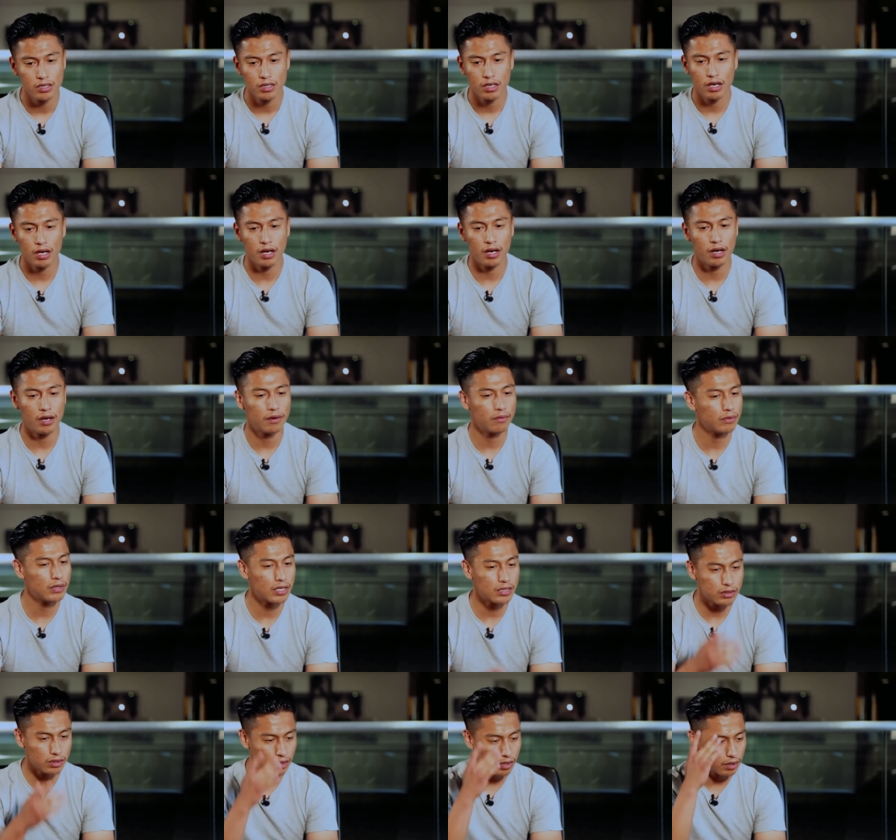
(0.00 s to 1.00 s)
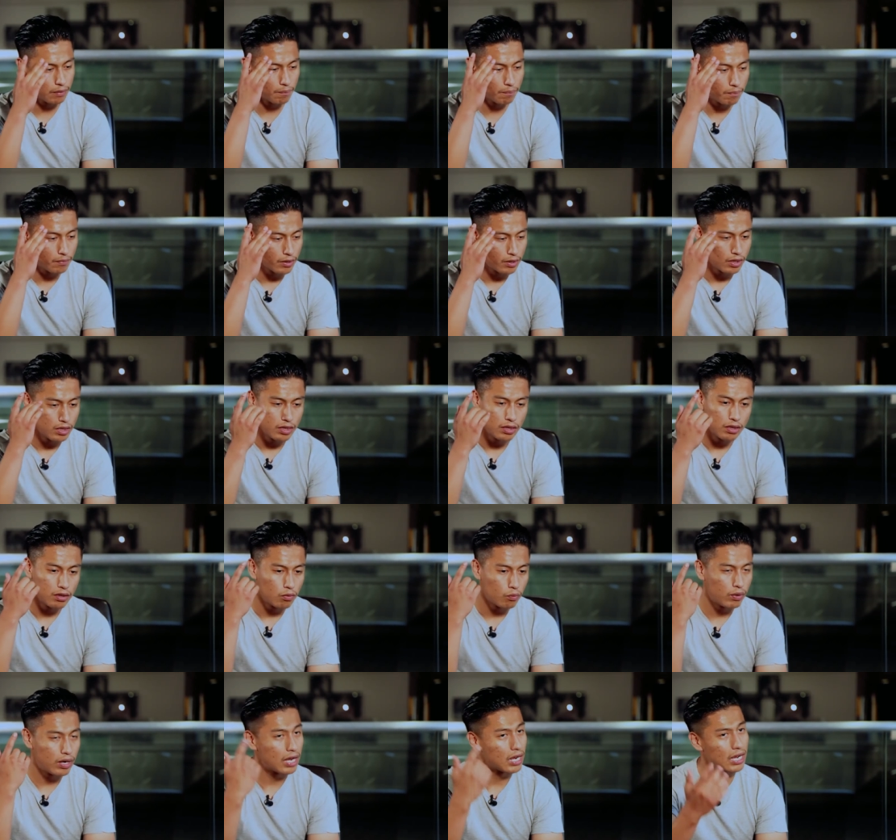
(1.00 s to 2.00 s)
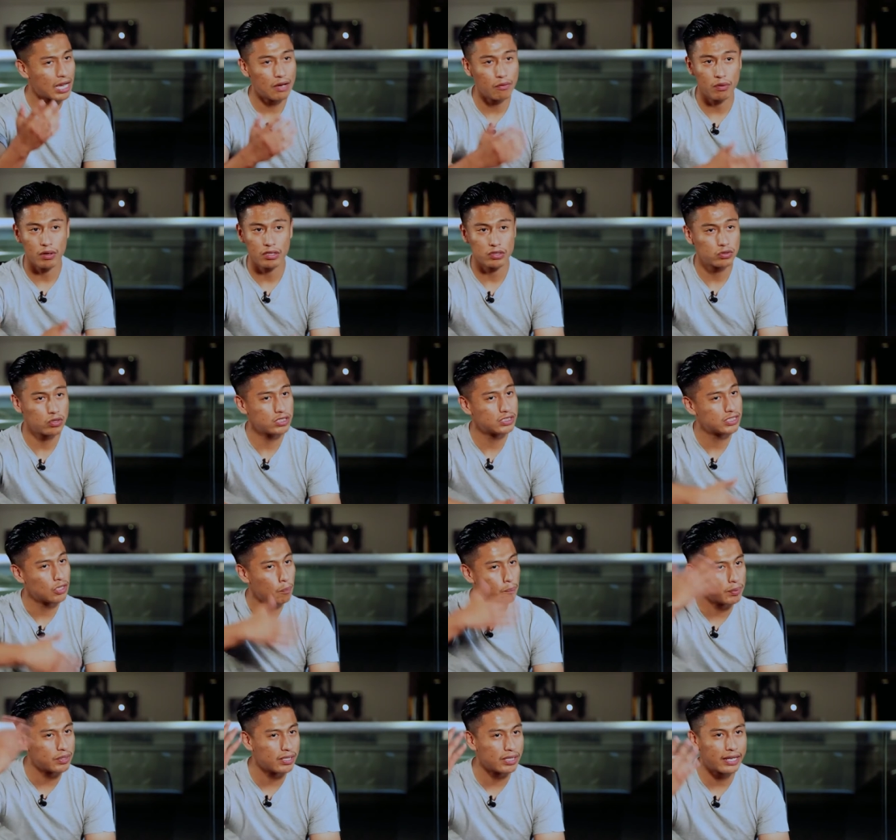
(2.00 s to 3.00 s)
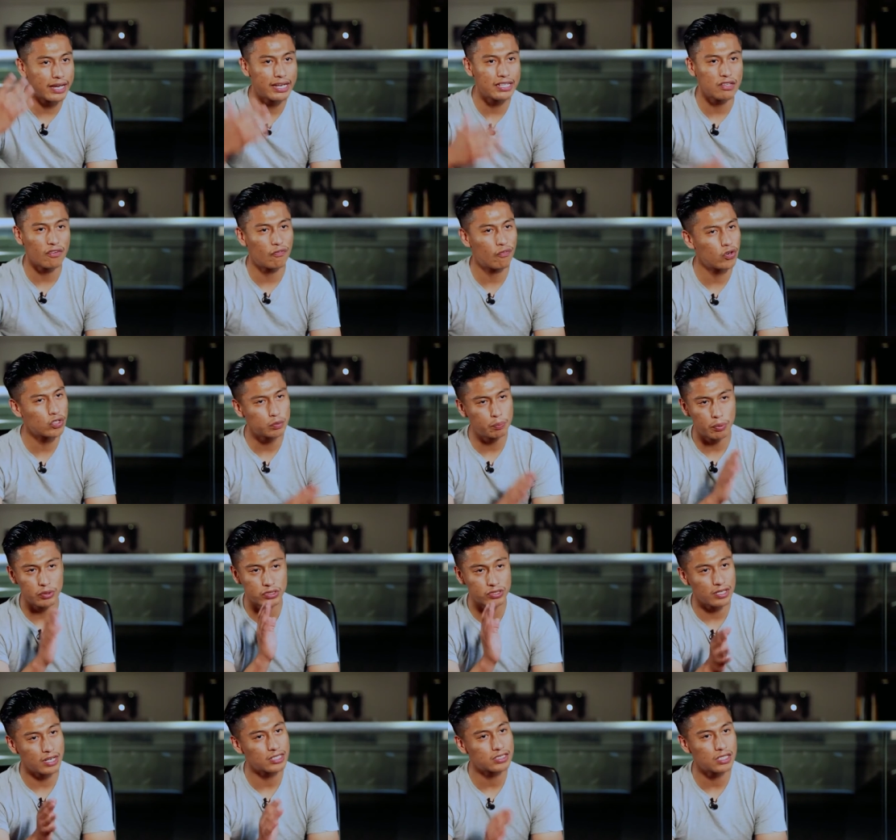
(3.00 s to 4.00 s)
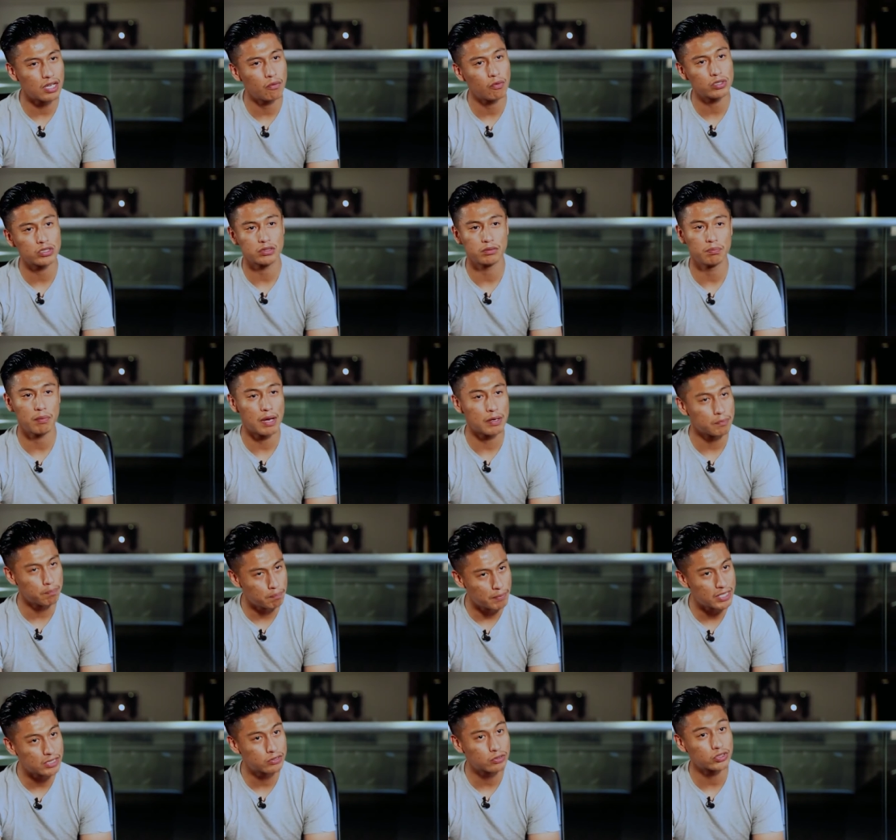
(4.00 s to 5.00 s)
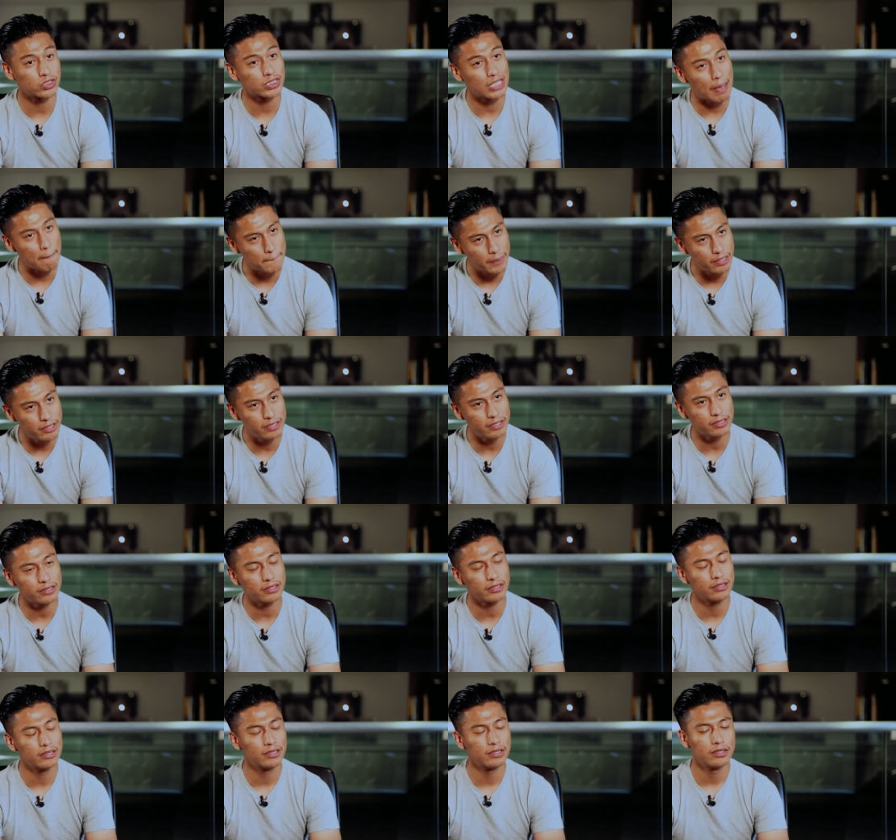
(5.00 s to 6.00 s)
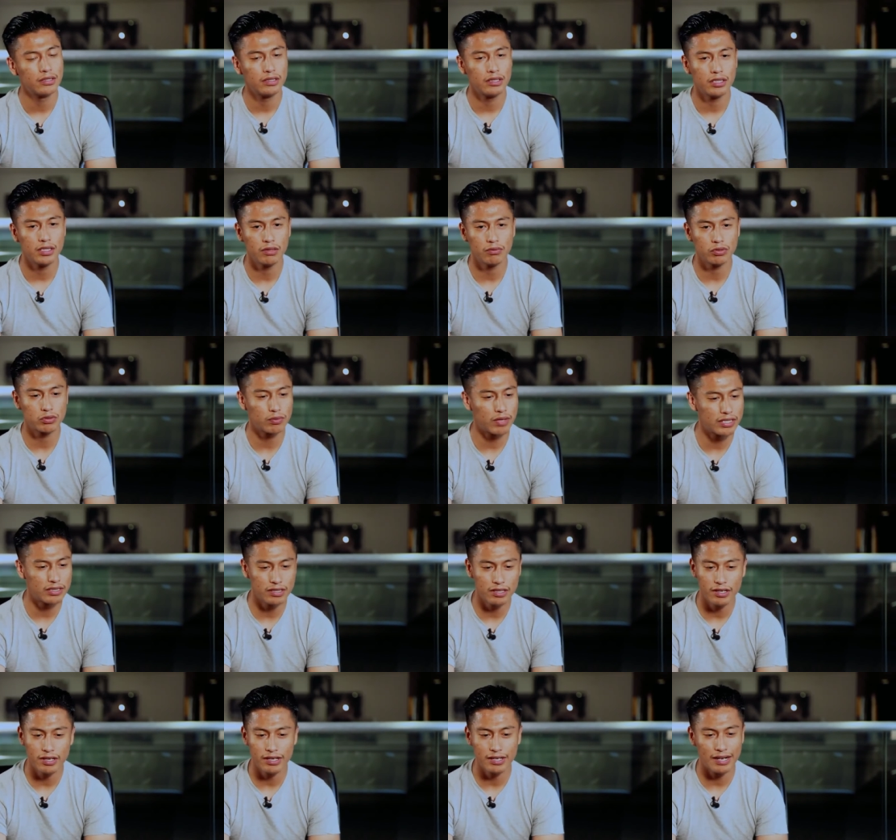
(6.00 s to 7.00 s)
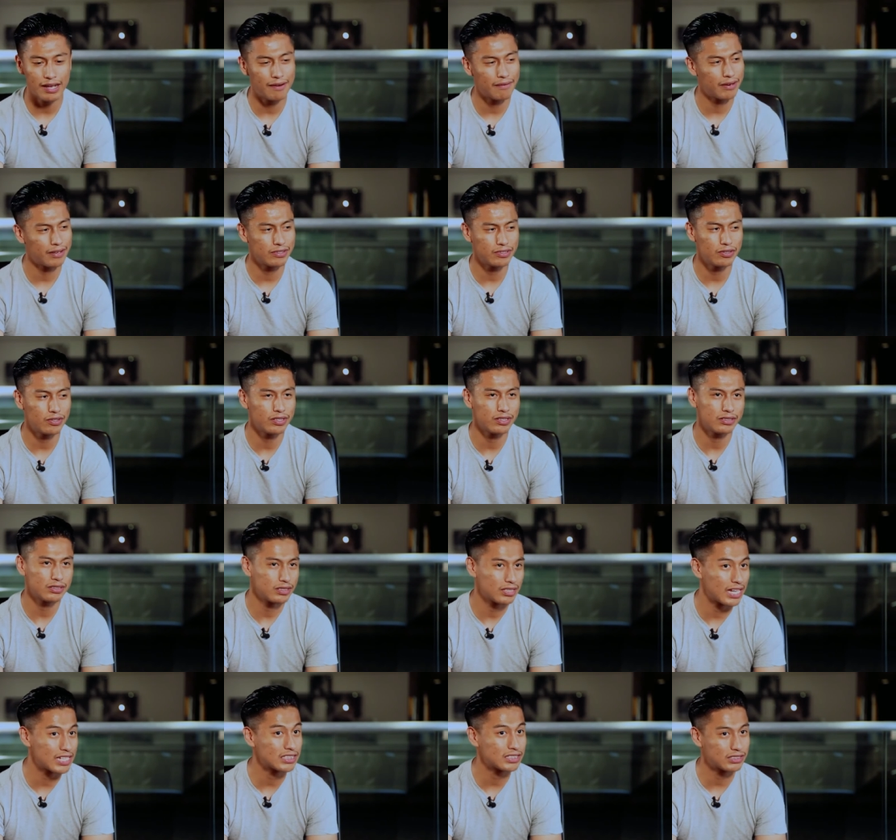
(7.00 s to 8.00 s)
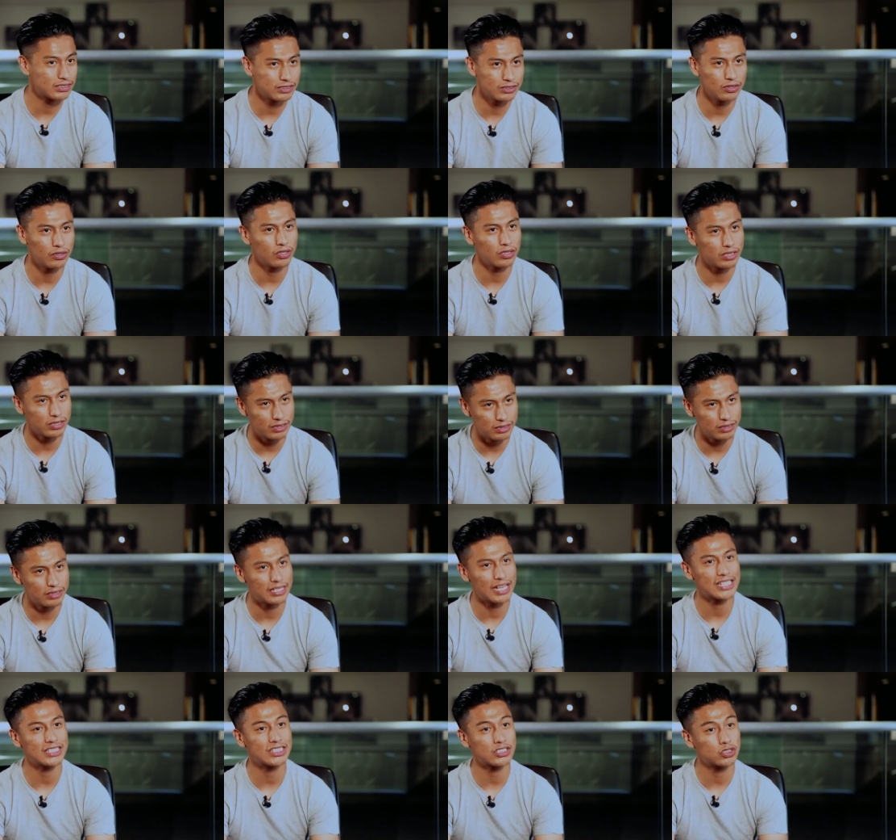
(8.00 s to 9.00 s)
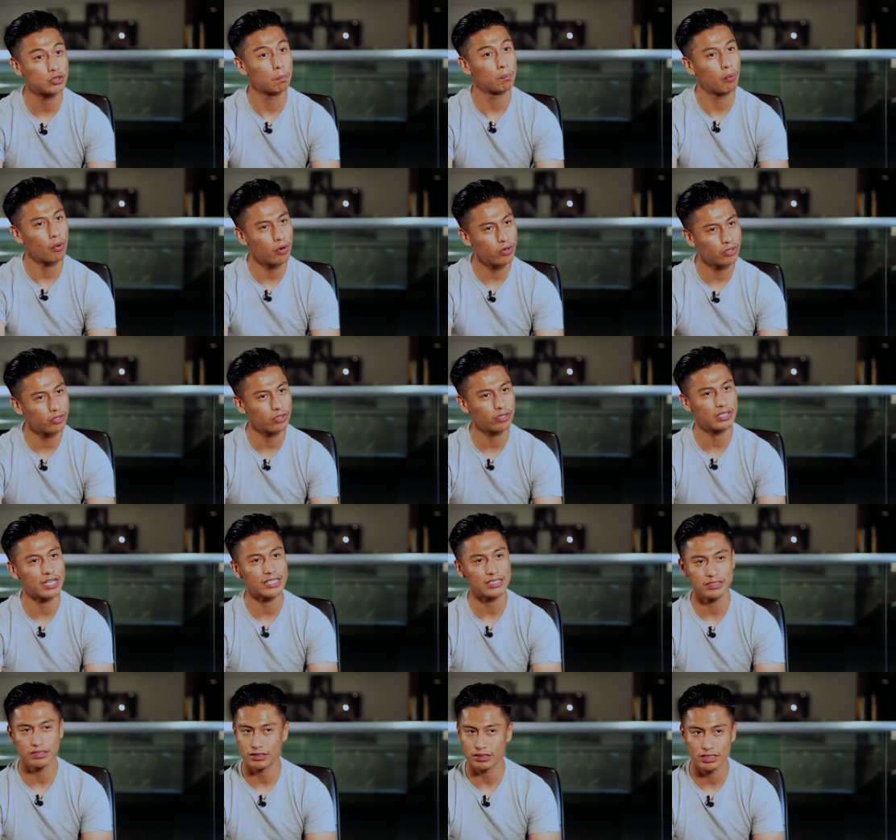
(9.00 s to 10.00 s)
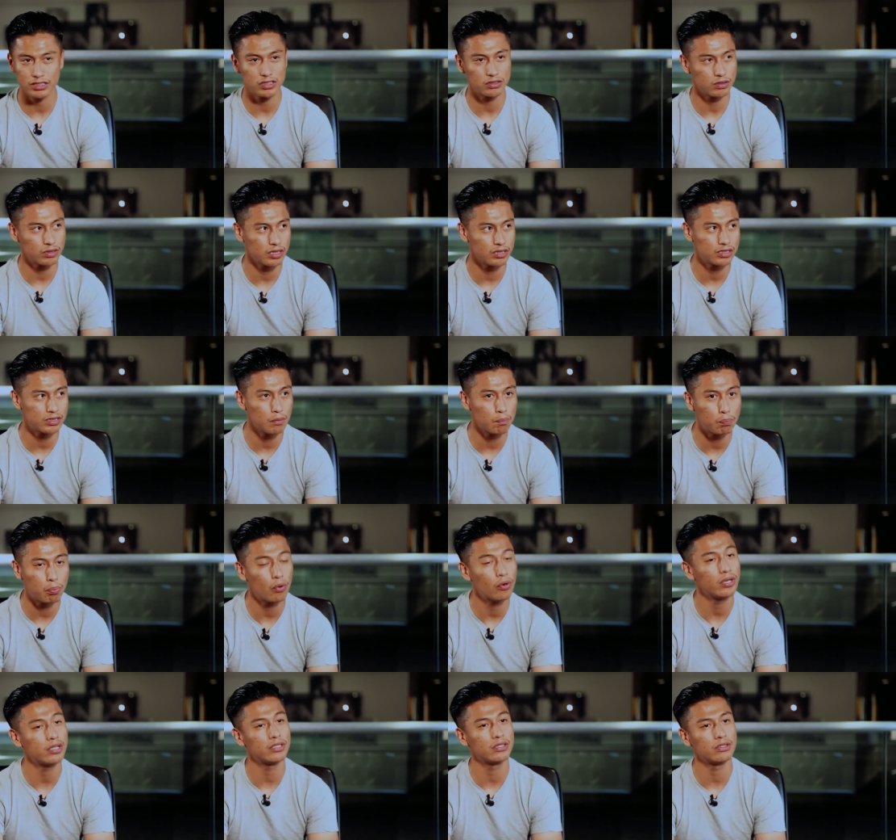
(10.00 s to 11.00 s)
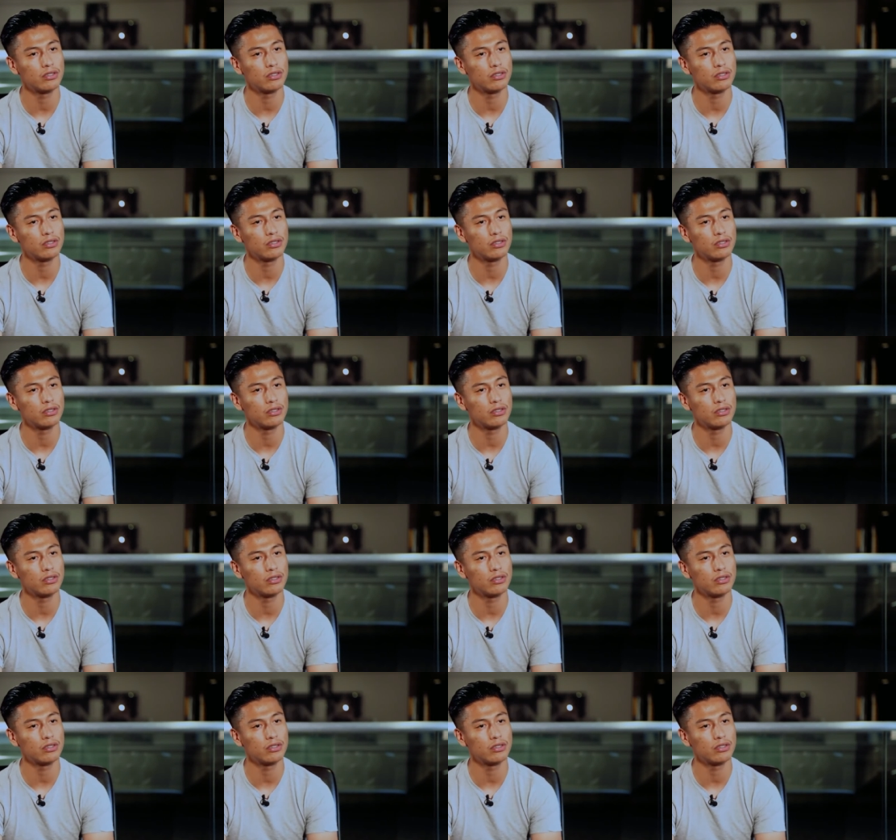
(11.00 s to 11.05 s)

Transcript: Uh, next, um, when I, I, as soon as they opened the gate, the first person I saw was my mentor Scott Budnick he was right there, and I, uh, you know, and that's you know that's the support. You know, that's it's, it's important.